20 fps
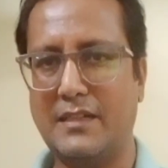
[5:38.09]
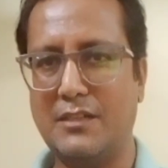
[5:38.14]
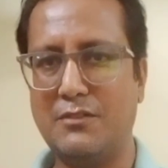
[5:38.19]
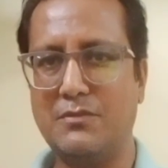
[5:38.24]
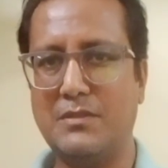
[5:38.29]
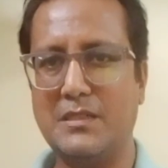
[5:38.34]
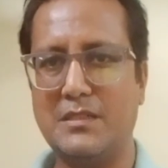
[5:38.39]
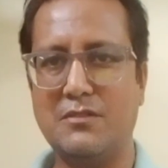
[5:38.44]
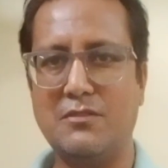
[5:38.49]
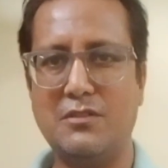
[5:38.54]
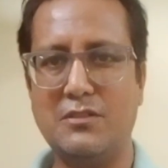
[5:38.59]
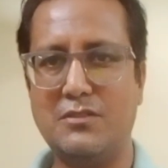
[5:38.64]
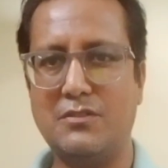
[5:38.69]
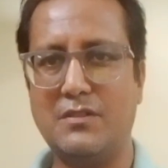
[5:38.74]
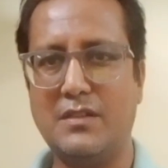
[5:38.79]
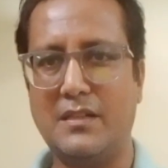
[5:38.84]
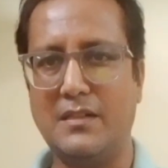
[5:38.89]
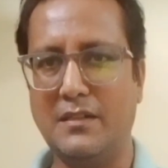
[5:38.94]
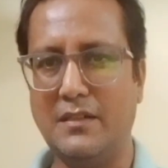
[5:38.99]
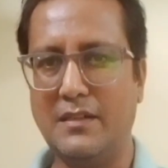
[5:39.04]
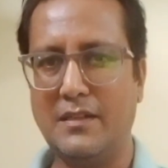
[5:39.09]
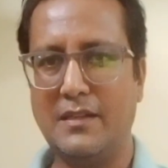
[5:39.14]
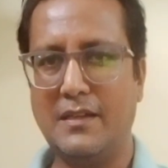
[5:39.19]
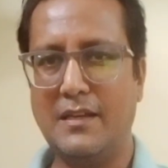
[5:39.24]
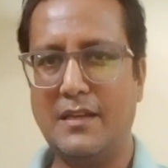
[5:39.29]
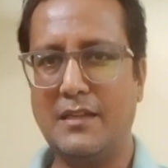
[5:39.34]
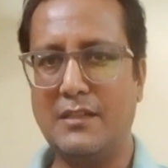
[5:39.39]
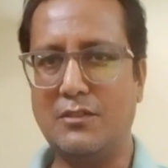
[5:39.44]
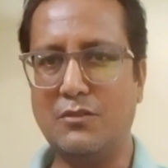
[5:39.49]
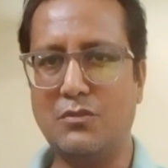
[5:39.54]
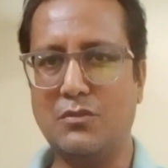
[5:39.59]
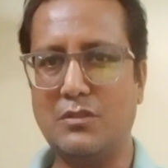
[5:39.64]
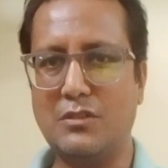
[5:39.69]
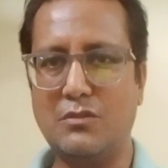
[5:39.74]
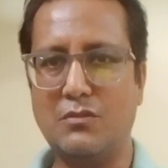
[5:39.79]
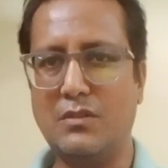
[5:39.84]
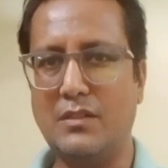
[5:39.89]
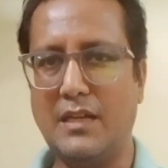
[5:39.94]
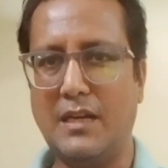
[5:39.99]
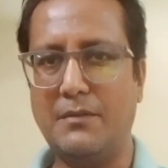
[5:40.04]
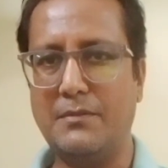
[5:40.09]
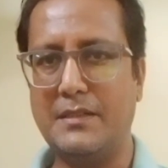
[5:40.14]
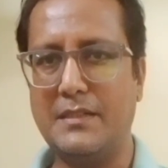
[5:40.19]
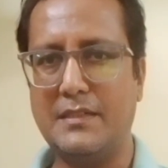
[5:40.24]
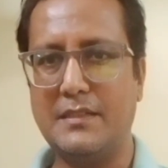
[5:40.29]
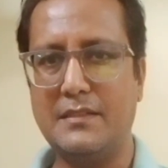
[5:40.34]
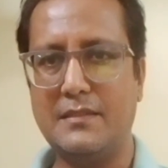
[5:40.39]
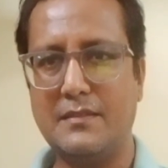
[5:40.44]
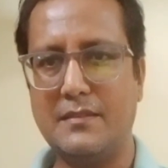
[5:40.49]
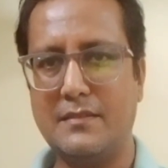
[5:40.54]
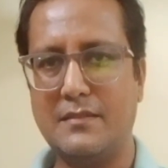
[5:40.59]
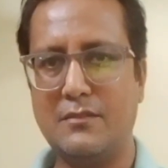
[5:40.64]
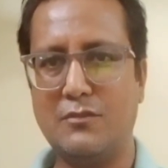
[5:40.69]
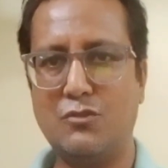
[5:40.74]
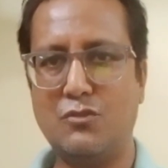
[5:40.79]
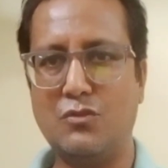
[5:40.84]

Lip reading: Education also done, your liabilities